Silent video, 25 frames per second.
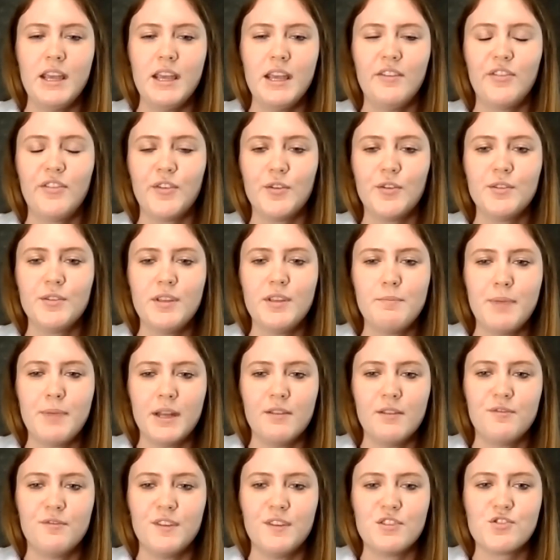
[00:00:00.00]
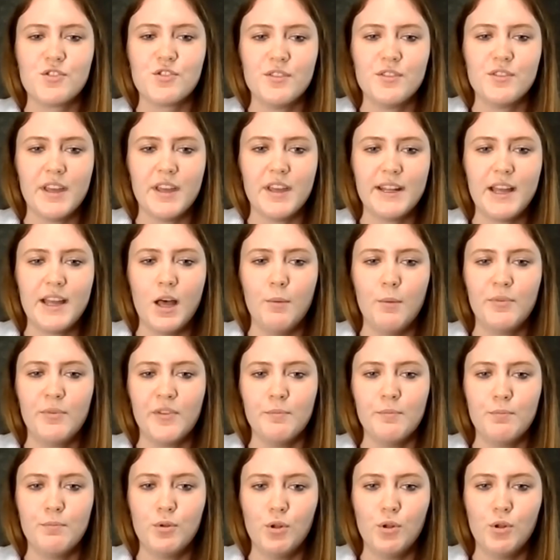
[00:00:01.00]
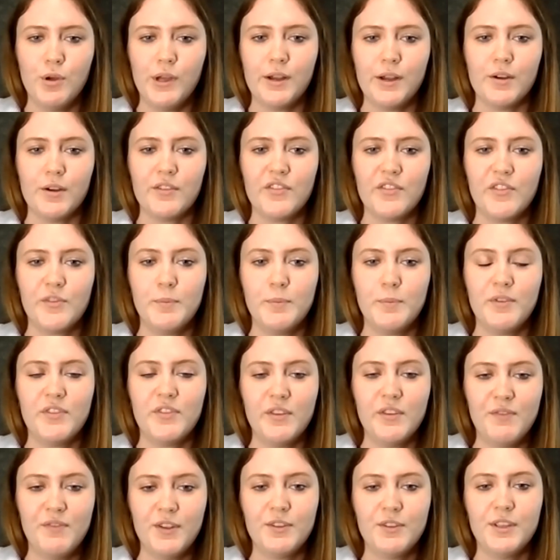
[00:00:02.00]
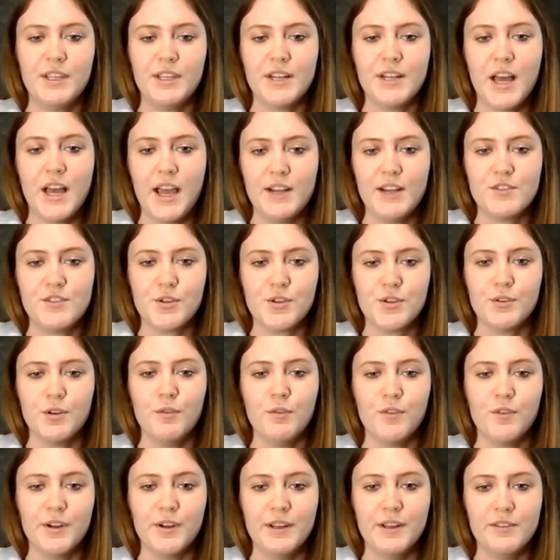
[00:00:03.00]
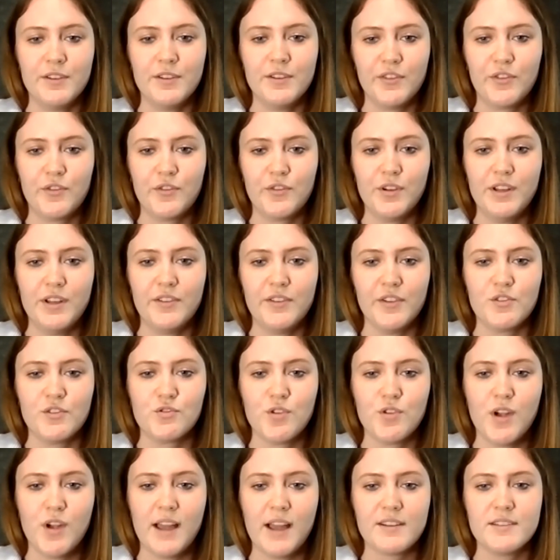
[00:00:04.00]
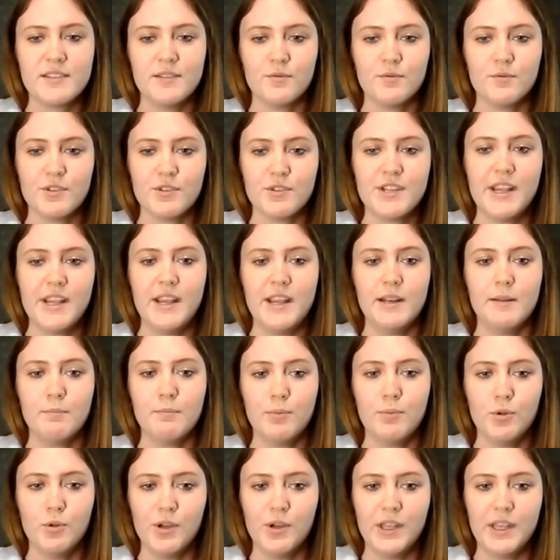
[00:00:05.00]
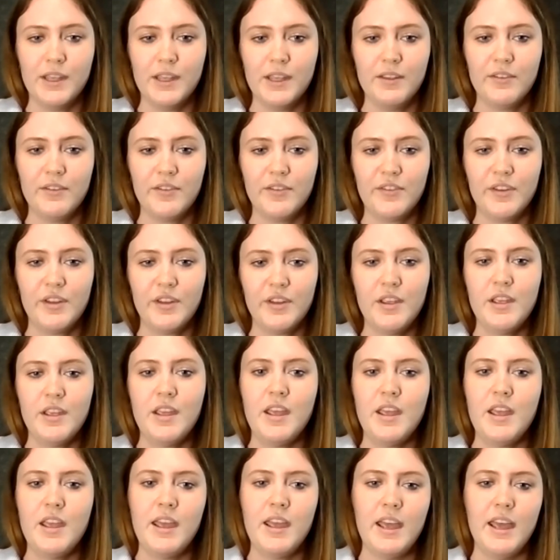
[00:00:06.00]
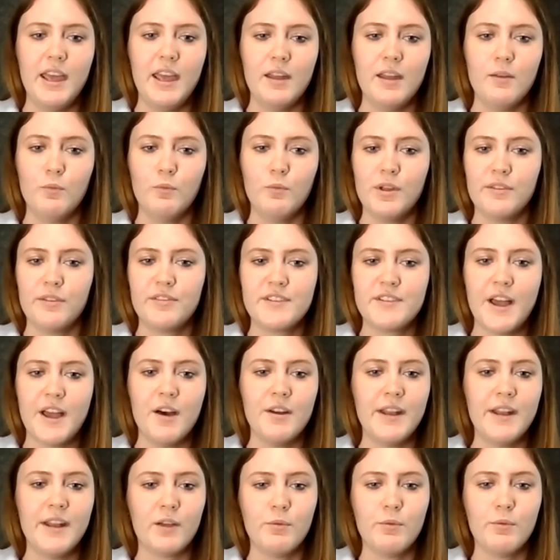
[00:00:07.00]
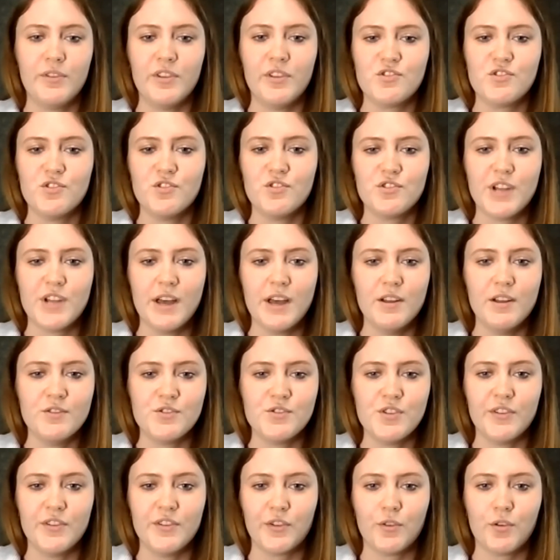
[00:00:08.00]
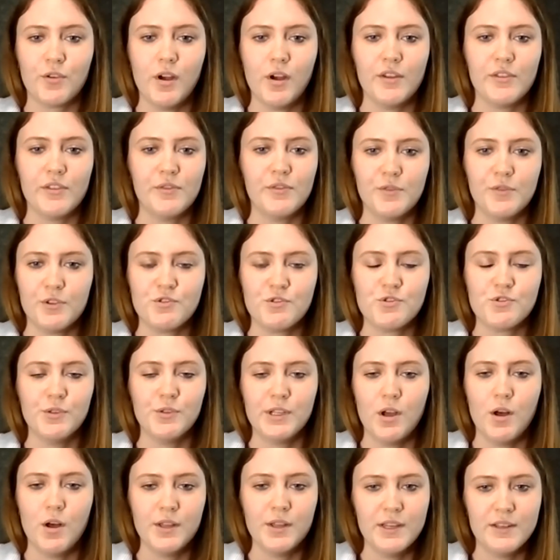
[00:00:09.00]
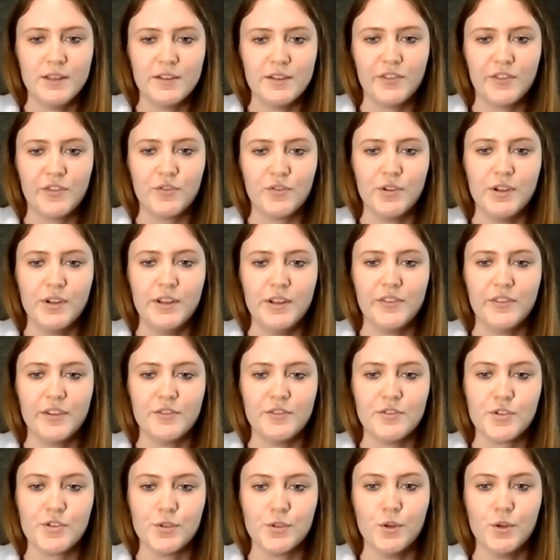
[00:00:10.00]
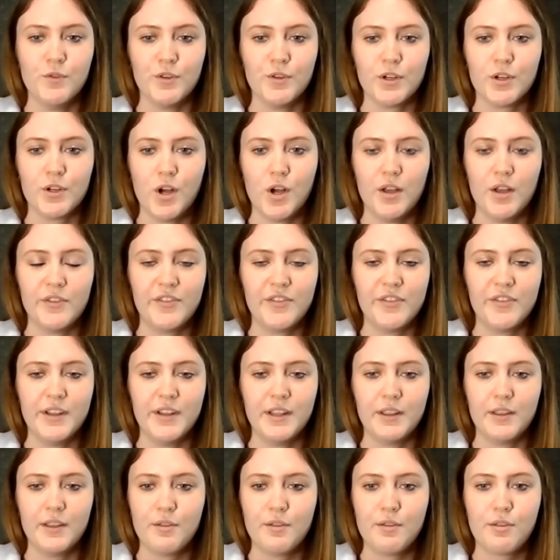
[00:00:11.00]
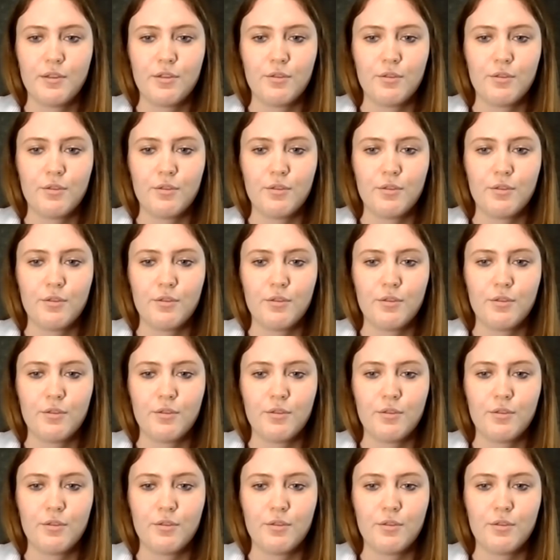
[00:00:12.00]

it's certainly beneficial in that it helps employers, specifically in high turnover industries, attract and retain employees. And with talent acquisition challenges across virtually all industries and turnover costing